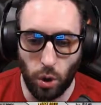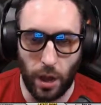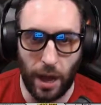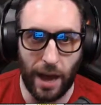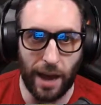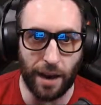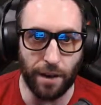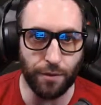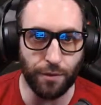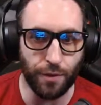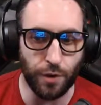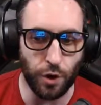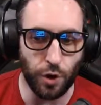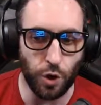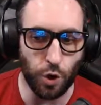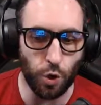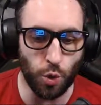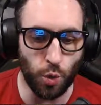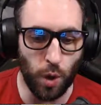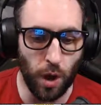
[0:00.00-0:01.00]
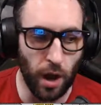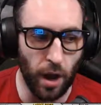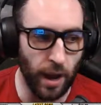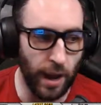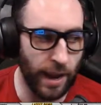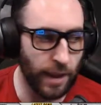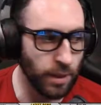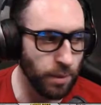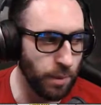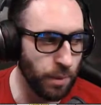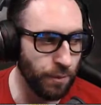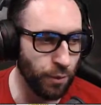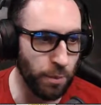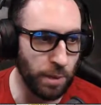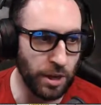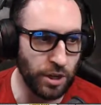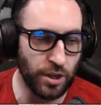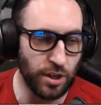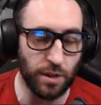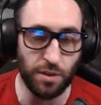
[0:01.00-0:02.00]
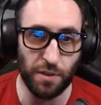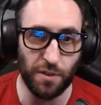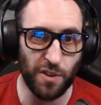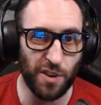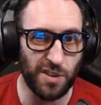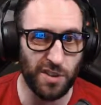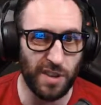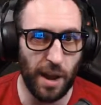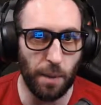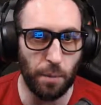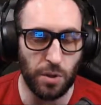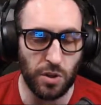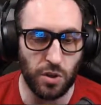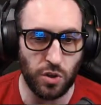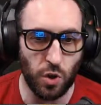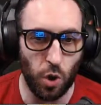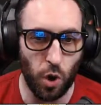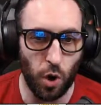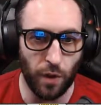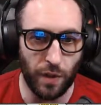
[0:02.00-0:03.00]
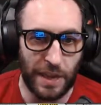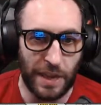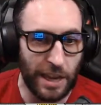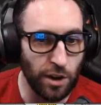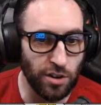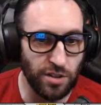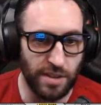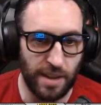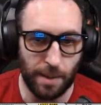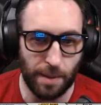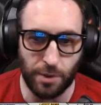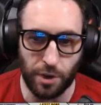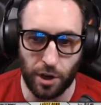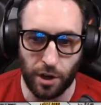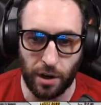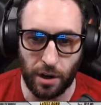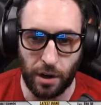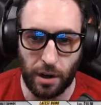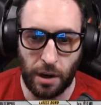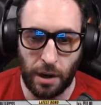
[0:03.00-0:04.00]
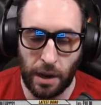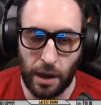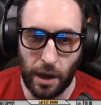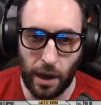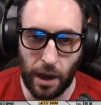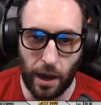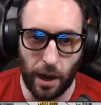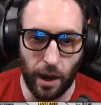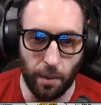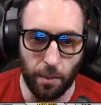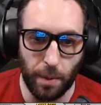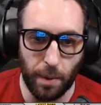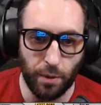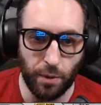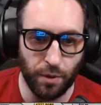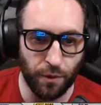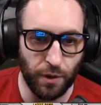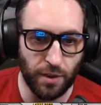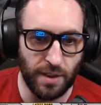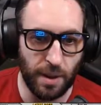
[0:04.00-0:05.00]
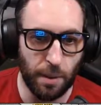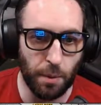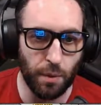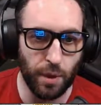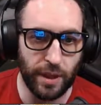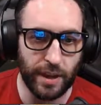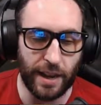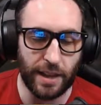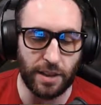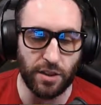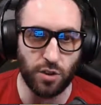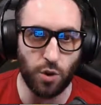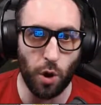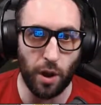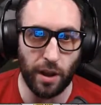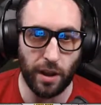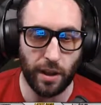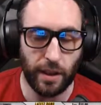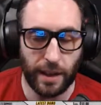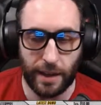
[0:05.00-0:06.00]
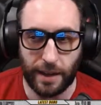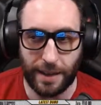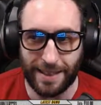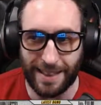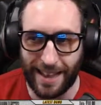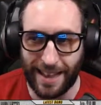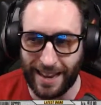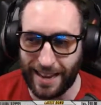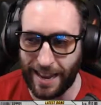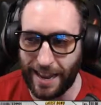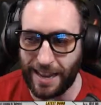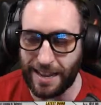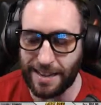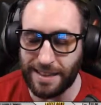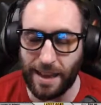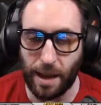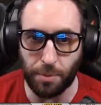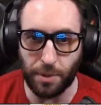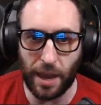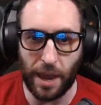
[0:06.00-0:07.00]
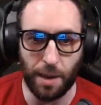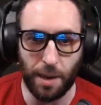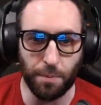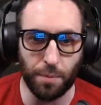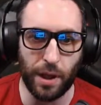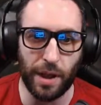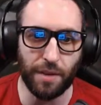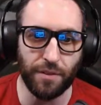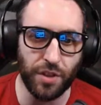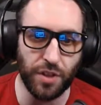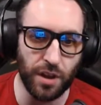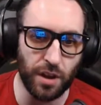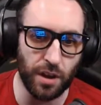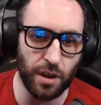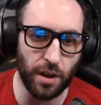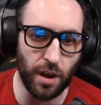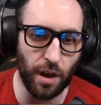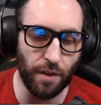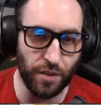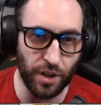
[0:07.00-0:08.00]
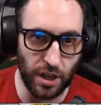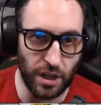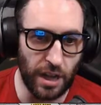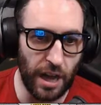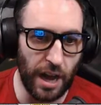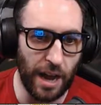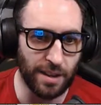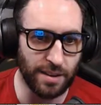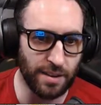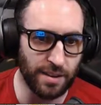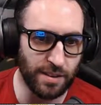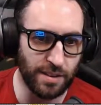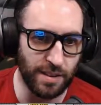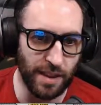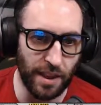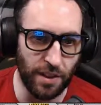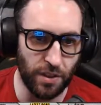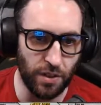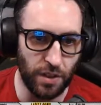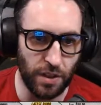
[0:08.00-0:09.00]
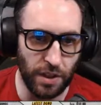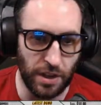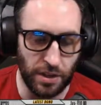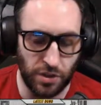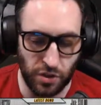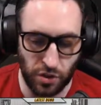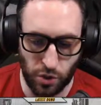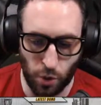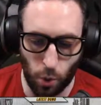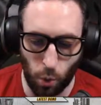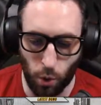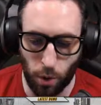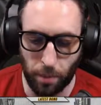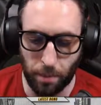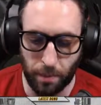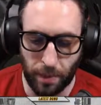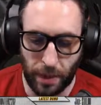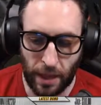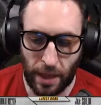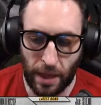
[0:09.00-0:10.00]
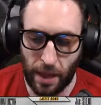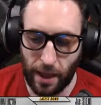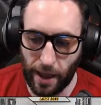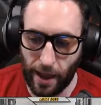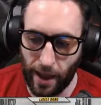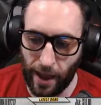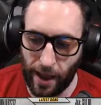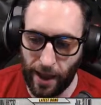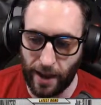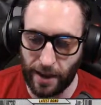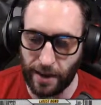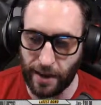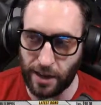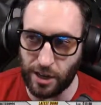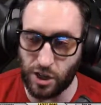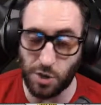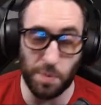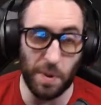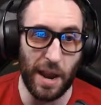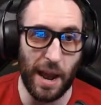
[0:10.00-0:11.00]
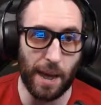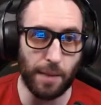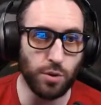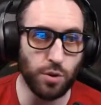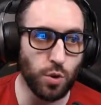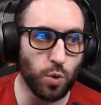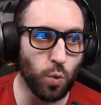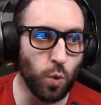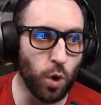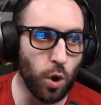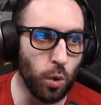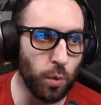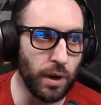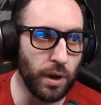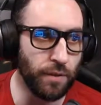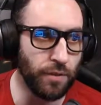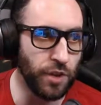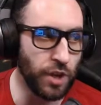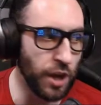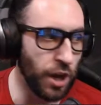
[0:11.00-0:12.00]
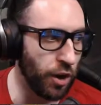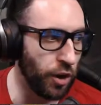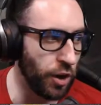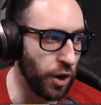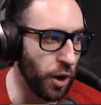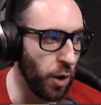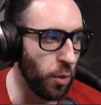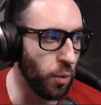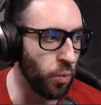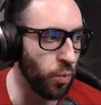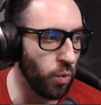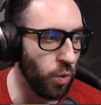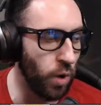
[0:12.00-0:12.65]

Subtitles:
lot of new Anthem information. That was the first time we saw the Interceptor. It was the first time we really got to saw like in-depth gameplay of the Colossus and the Storm. And it's just been an absolute whirlwind of a year, you know,